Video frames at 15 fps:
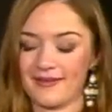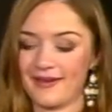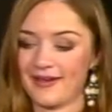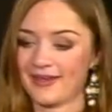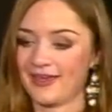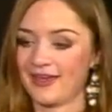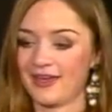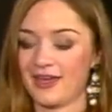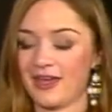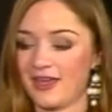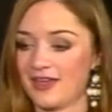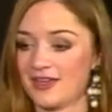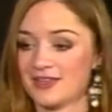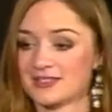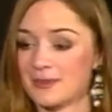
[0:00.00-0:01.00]
I can't.
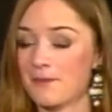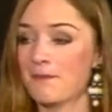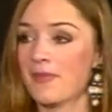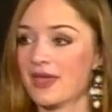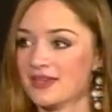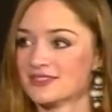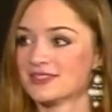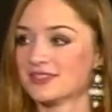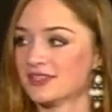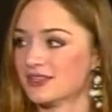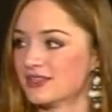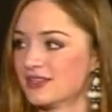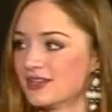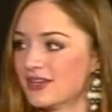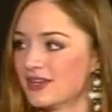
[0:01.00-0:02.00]
It's amazing. It's
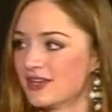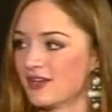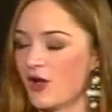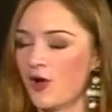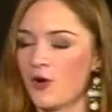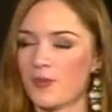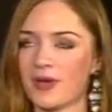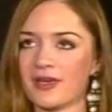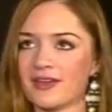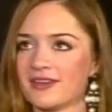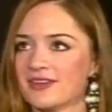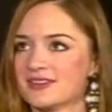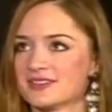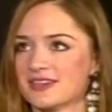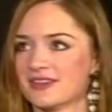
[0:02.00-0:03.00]
there though, isn't it? Oh my
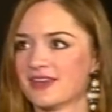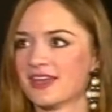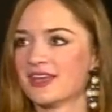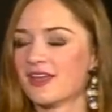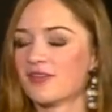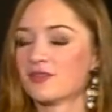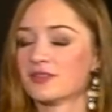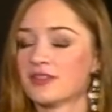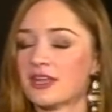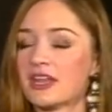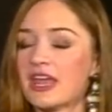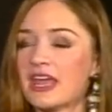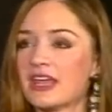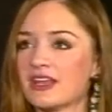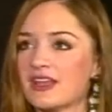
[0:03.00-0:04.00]
goodness! It it, or lit-
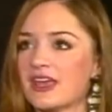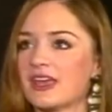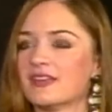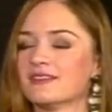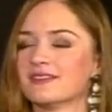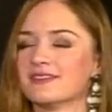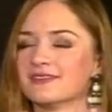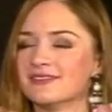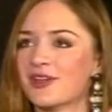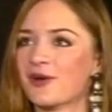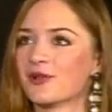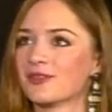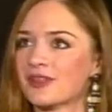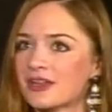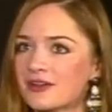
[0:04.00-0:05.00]
not it, there. it
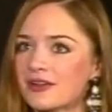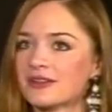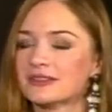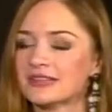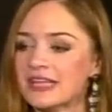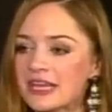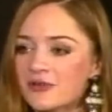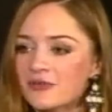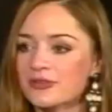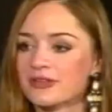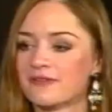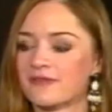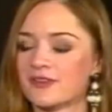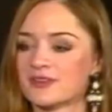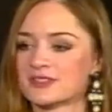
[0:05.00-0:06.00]
no, literally, literally
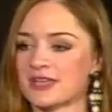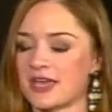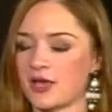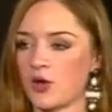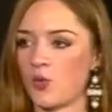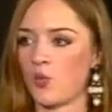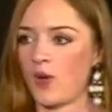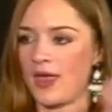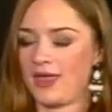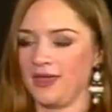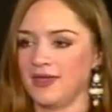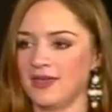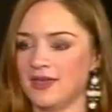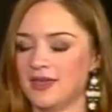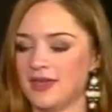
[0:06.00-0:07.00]
feels like a
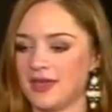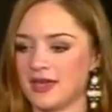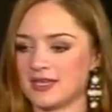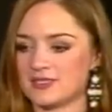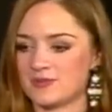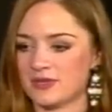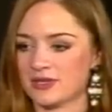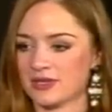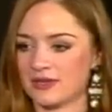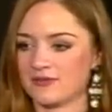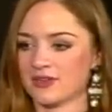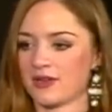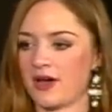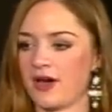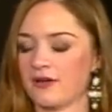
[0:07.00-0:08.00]
weight has been
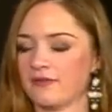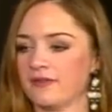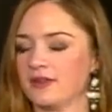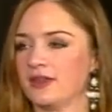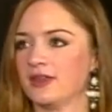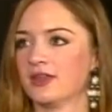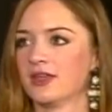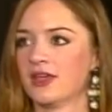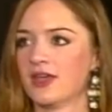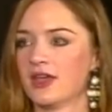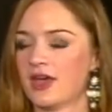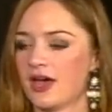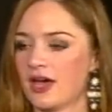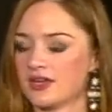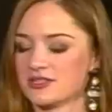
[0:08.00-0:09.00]
lifted off, and
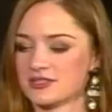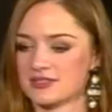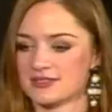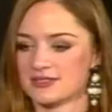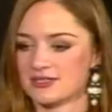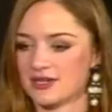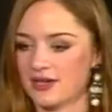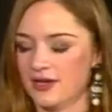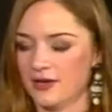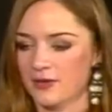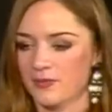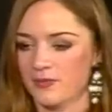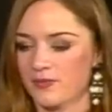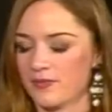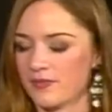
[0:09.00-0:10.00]
I just
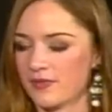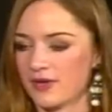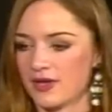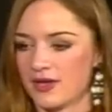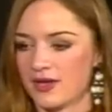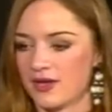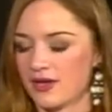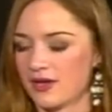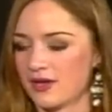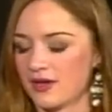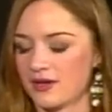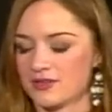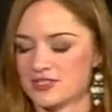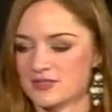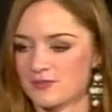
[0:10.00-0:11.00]
um,
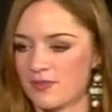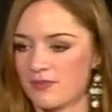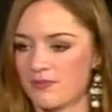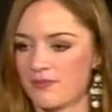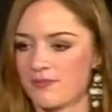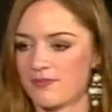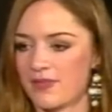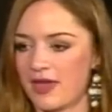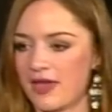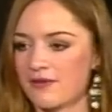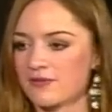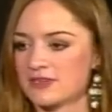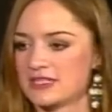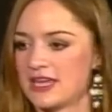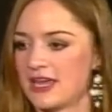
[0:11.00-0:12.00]
I just
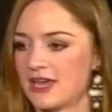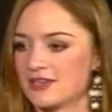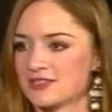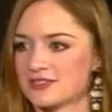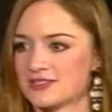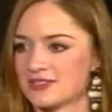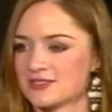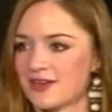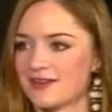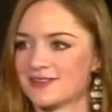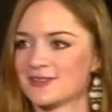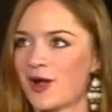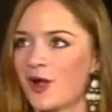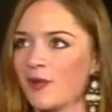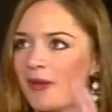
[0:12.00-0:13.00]
every day I just it's
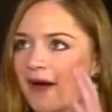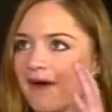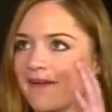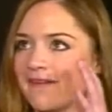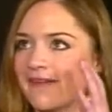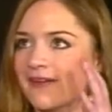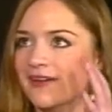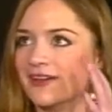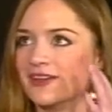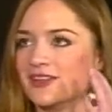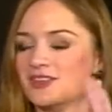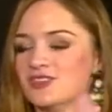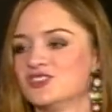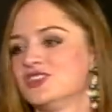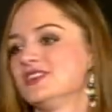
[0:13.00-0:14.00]
it's all about
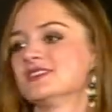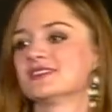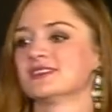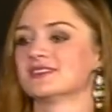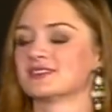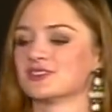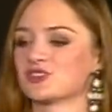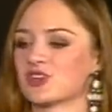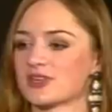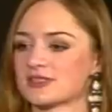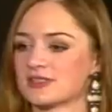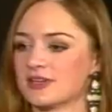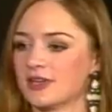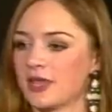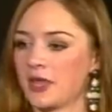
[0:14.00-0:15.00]
Jesus and
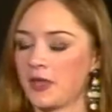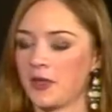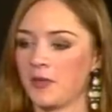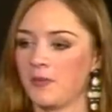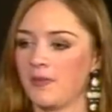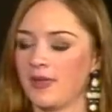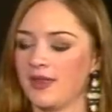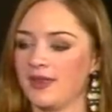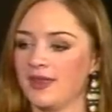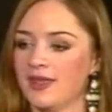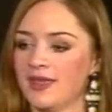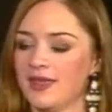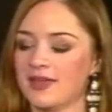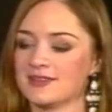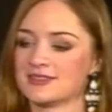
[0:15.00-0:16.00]
trusting in Him, and
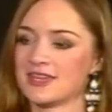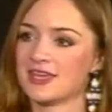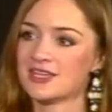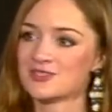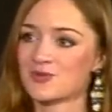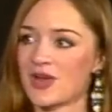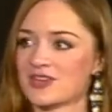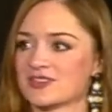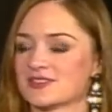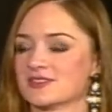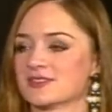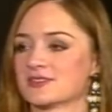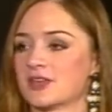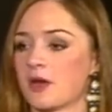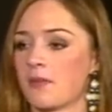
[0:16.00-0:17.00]
it's His
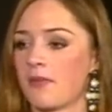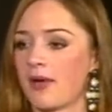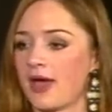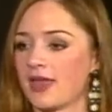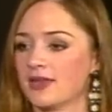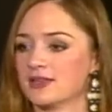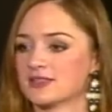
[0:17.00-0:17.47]
righteousness, not mine.